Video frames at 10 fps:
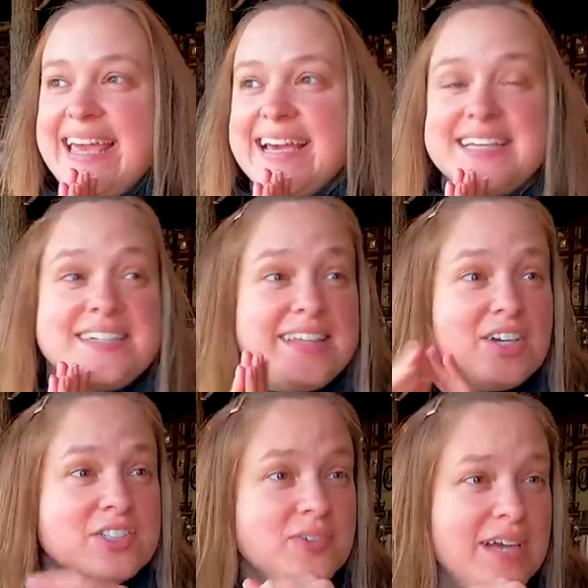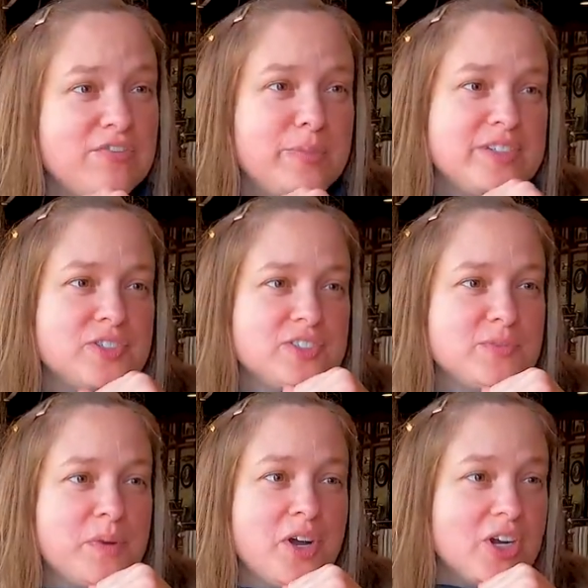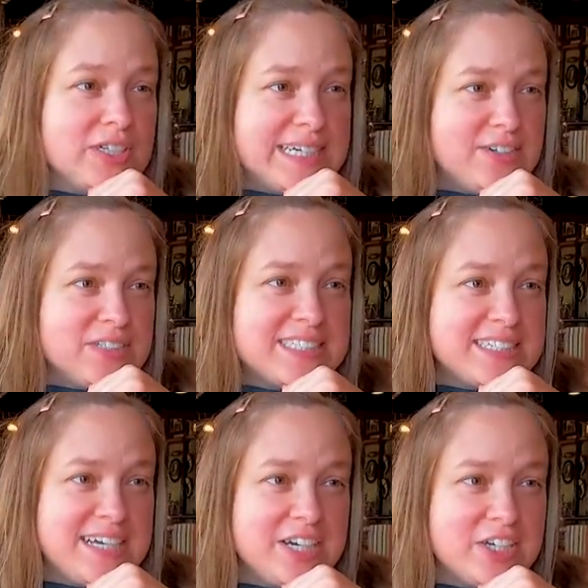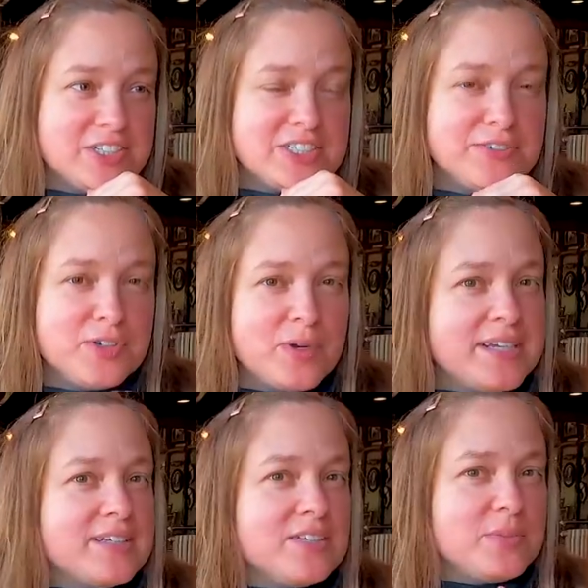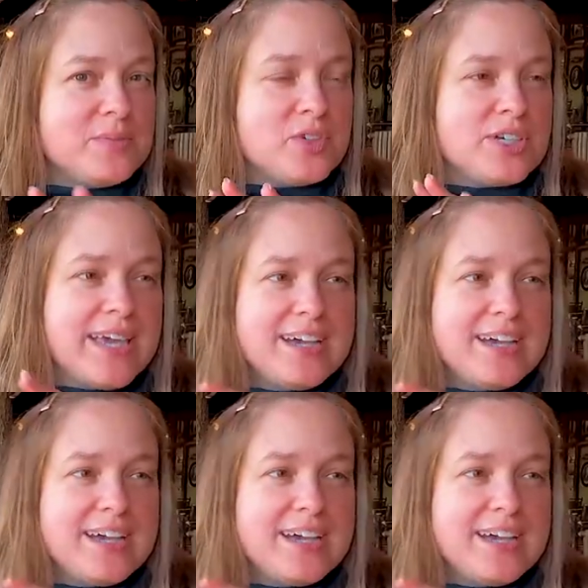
And they also have Buzzard's Bar downstairs, so if you're wanting a little bit more